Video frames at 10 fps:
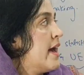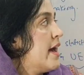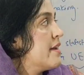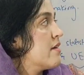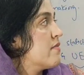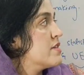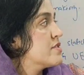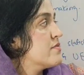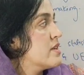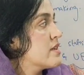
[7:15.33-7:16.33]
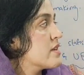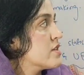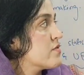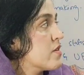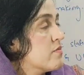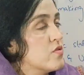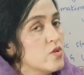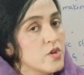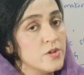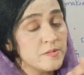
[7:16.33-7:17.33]
and inflation will increase from
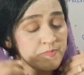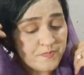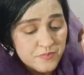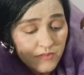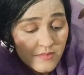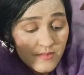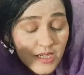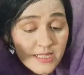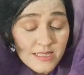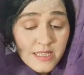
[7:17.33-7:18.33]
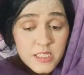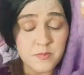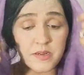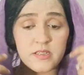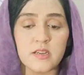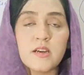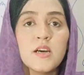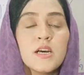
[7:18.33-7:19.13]
4 to 6%.